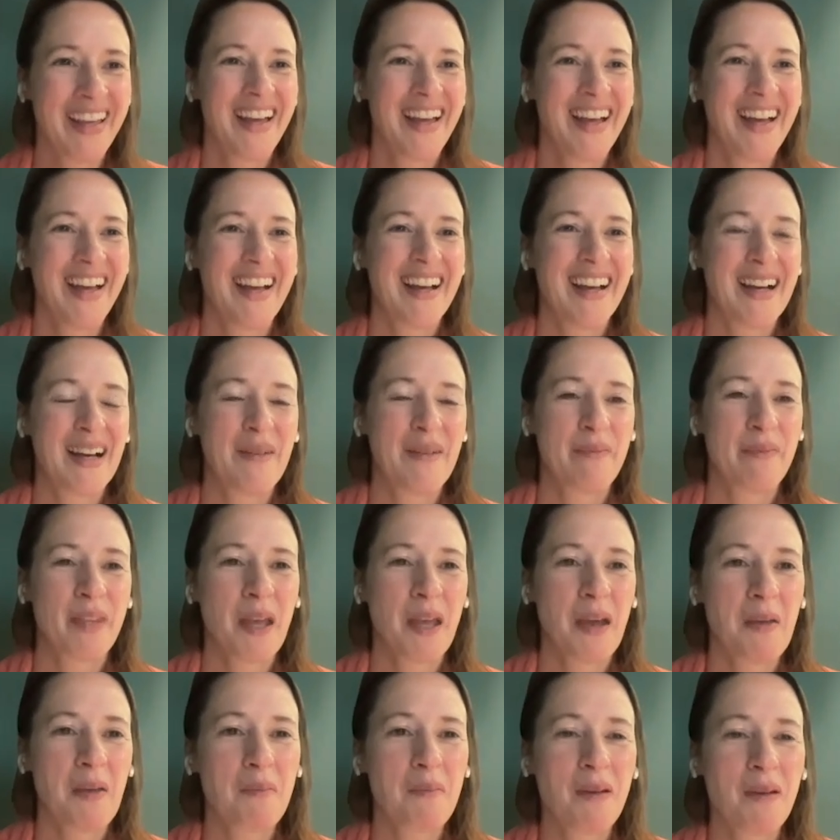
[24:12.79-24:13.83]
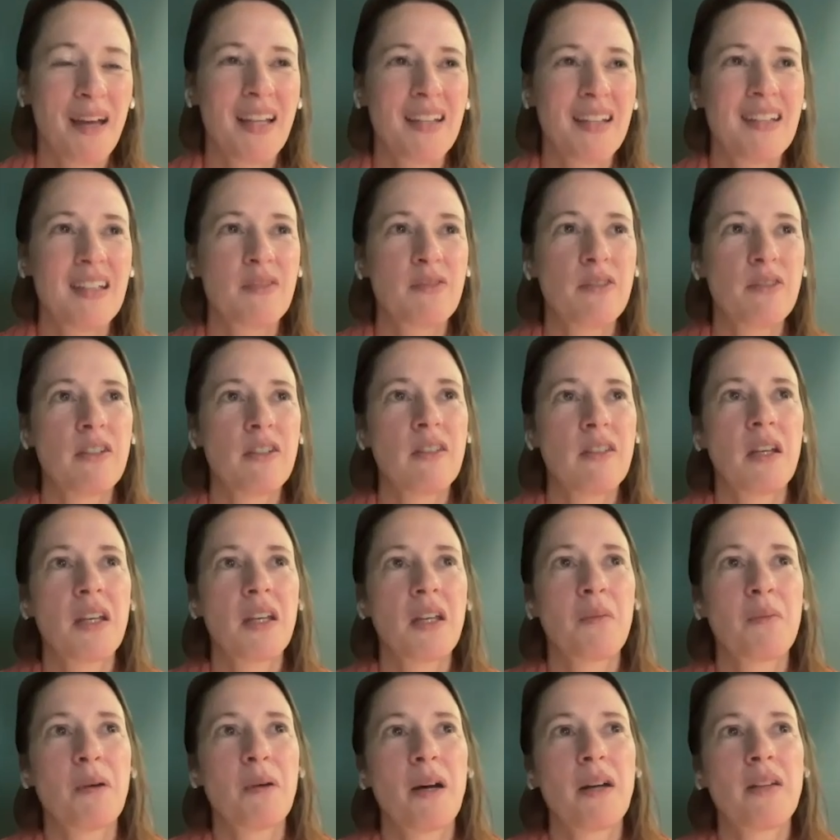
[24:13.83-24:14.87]
Right. But if you think
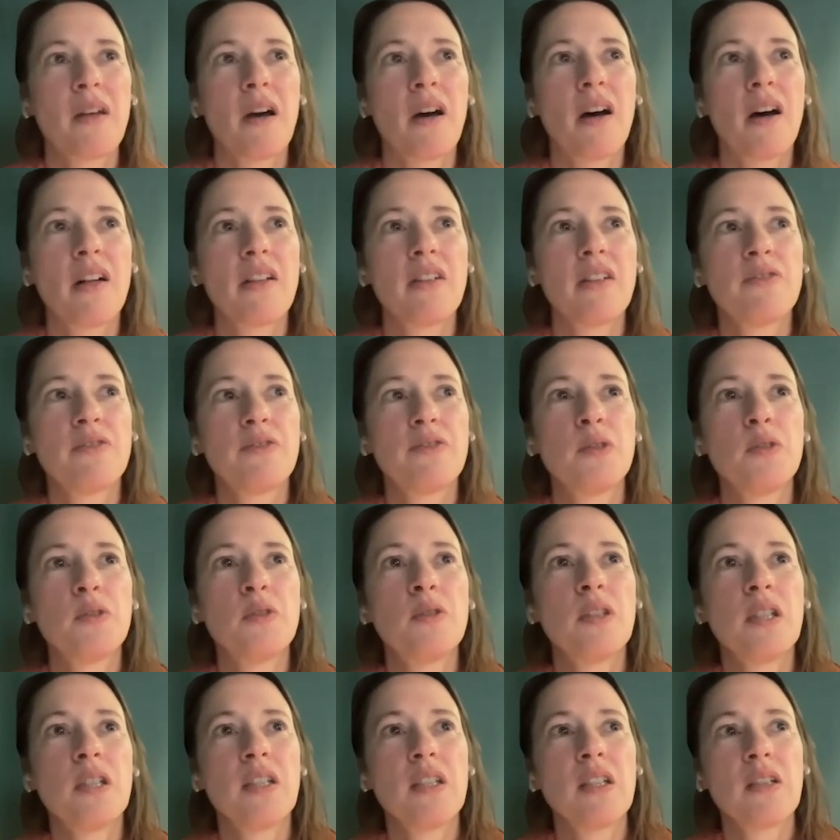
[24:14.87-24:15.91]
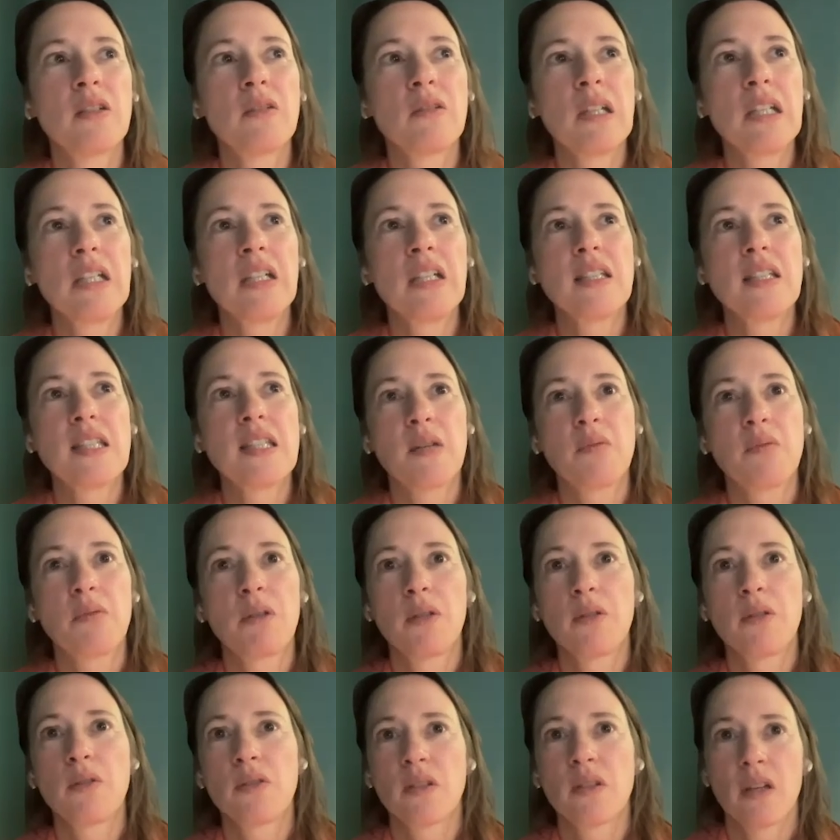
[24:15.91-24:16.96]
about all the food and ingredients that we
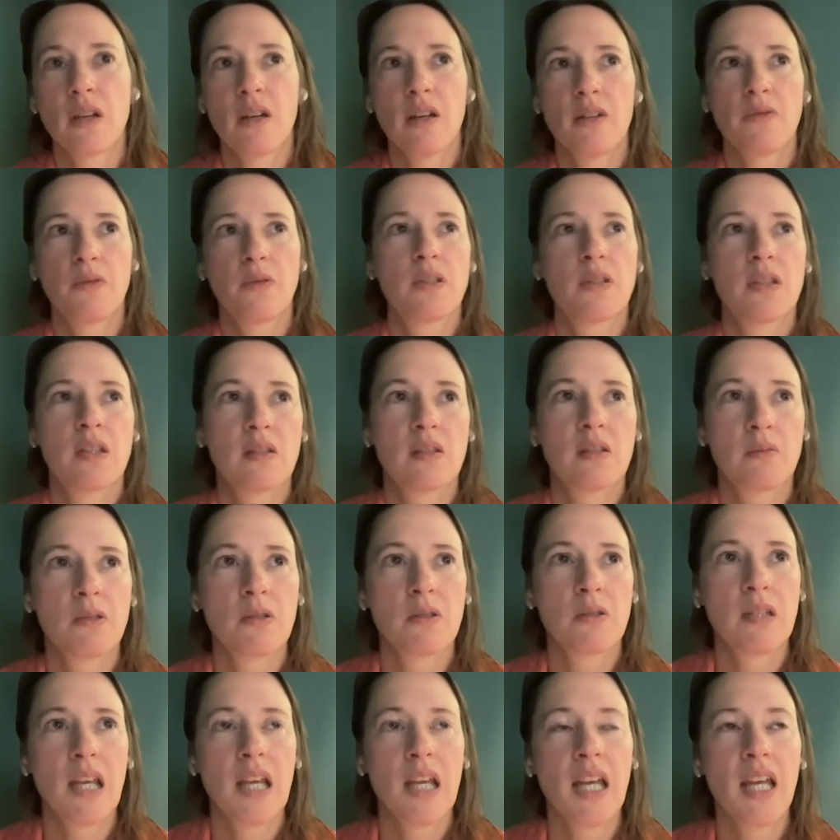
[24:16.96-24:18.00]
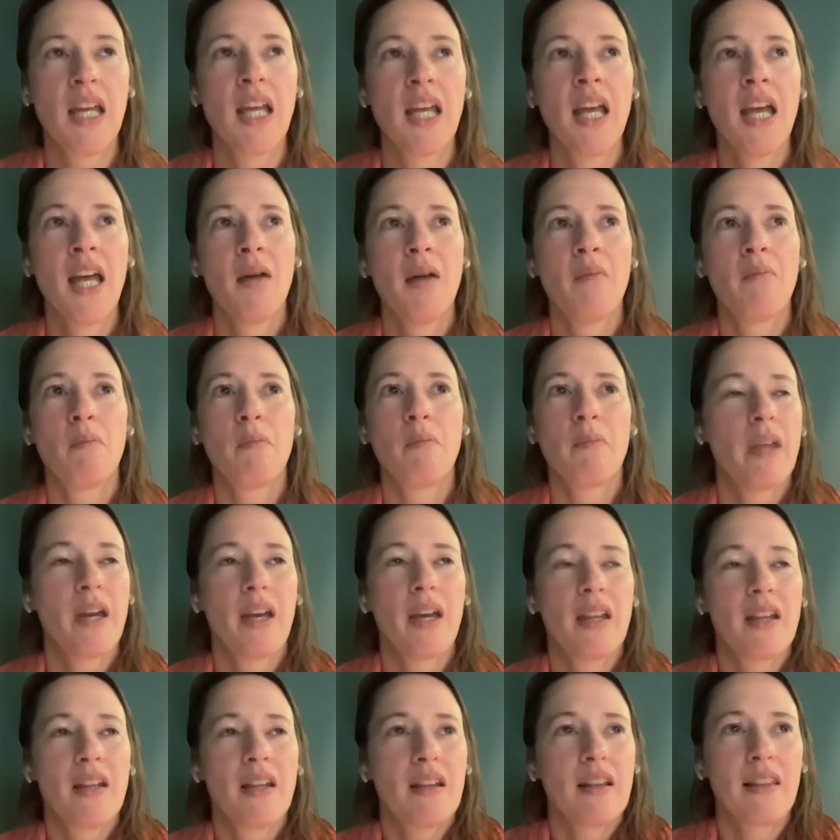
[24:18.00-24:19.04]
use in our food system today,
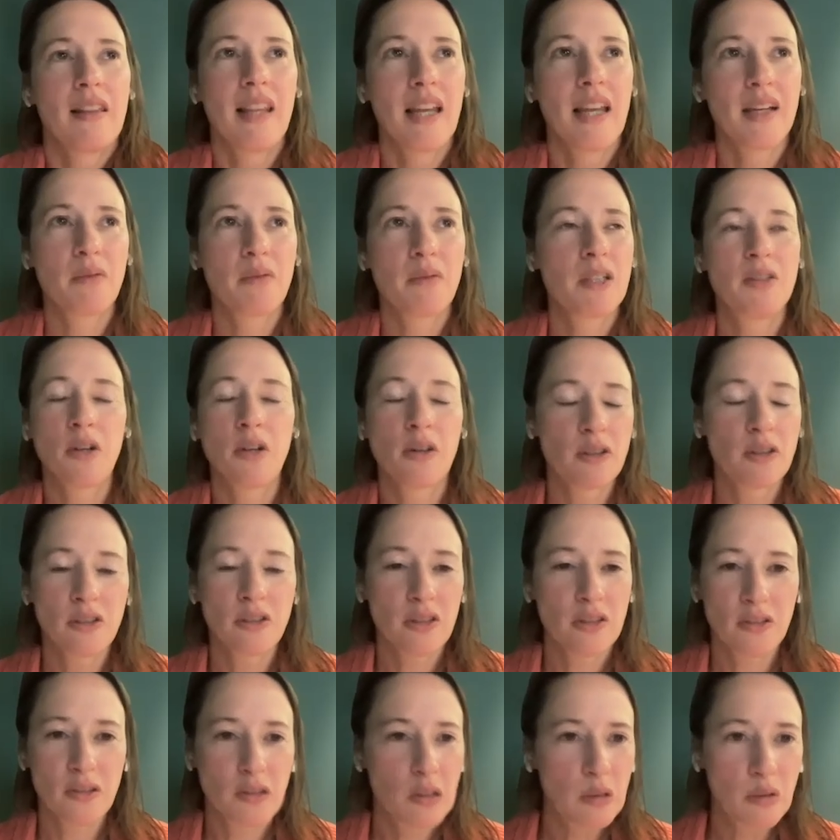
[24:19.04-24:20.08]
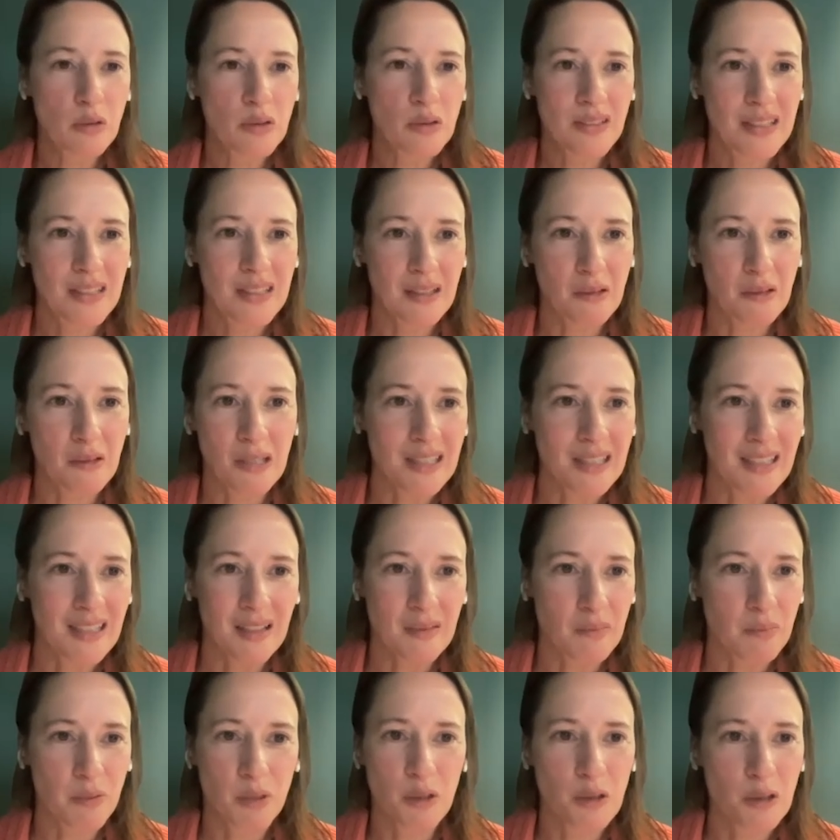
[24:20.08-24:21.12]
like we don't just use the
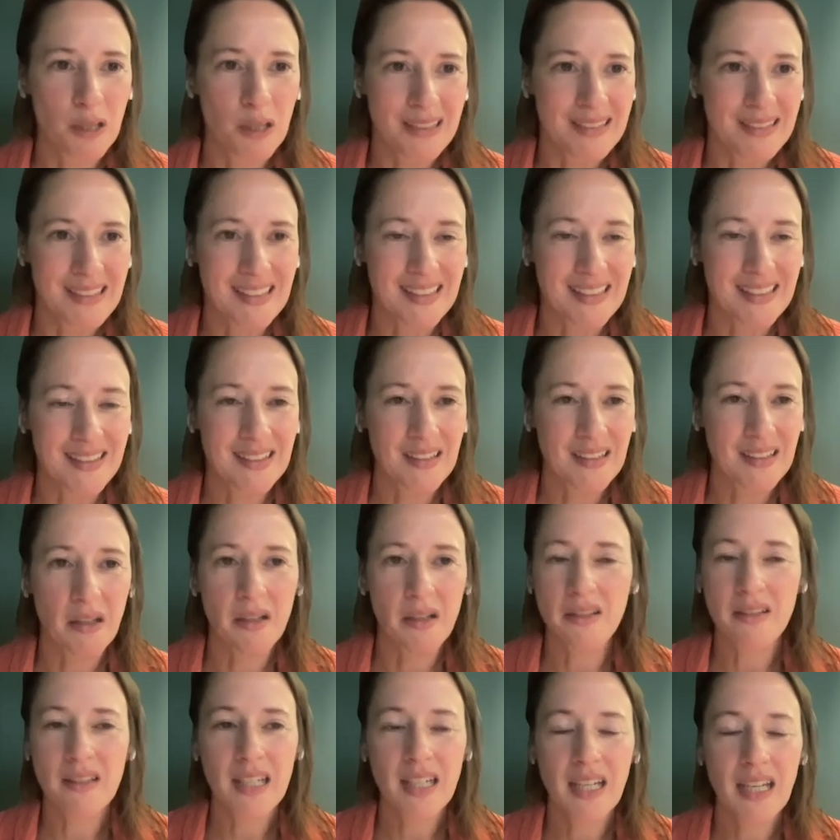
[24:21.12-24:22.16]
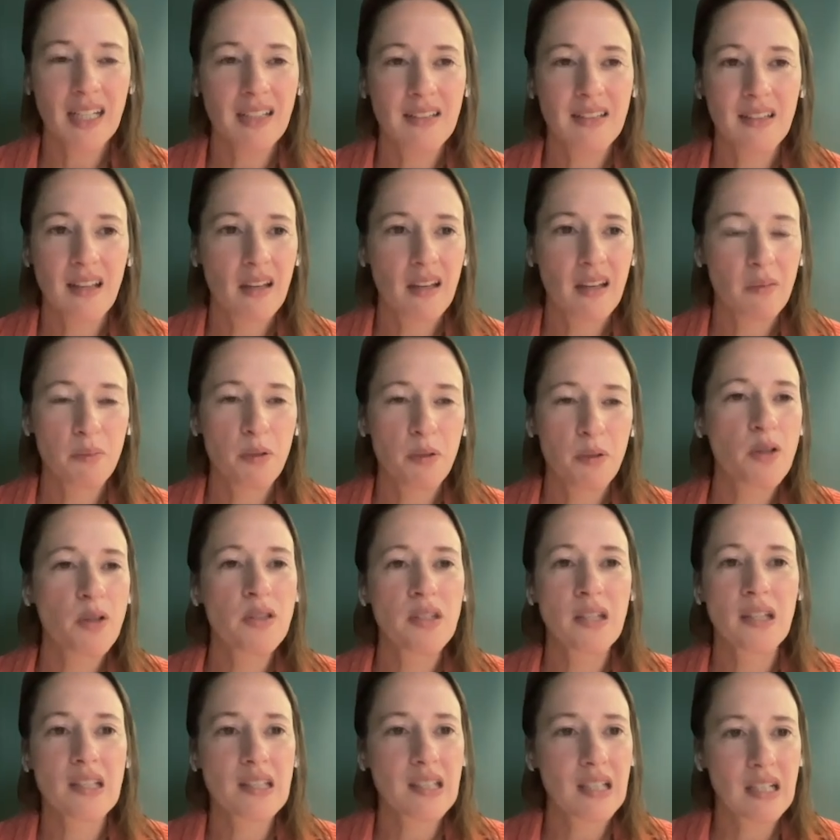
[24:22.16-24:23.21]
ingredient pure as is. They get
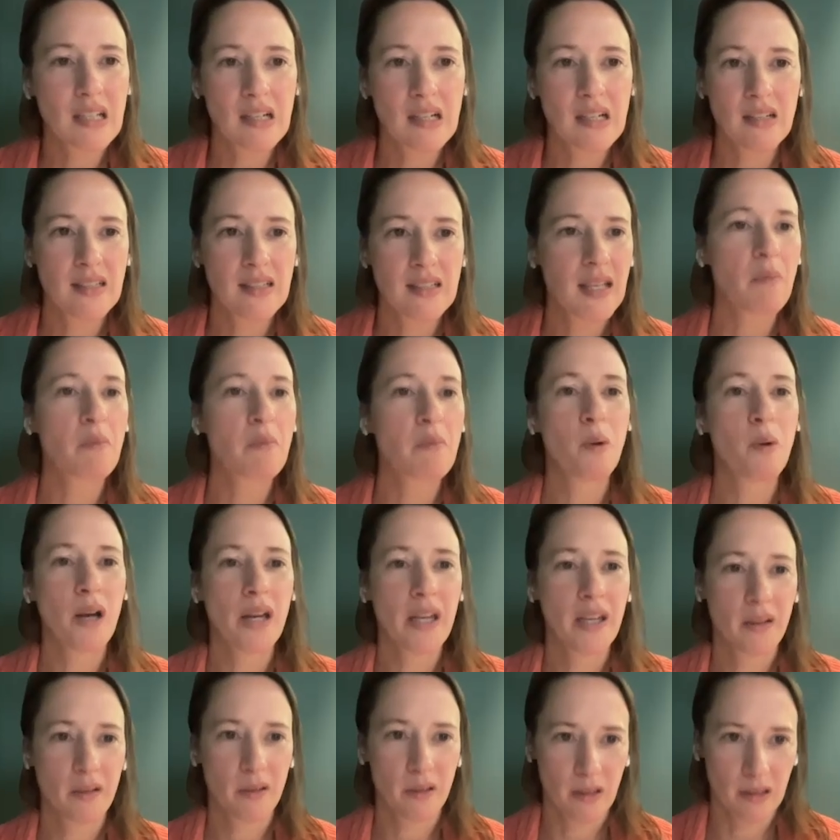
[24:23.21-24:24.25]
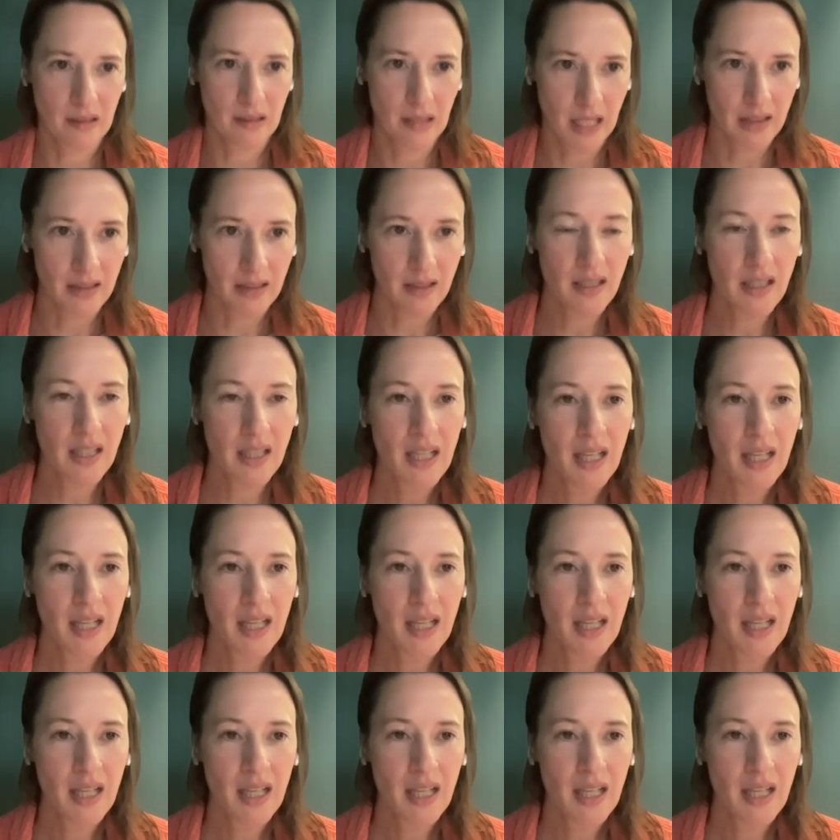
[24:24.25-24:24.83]
processed in some way or another.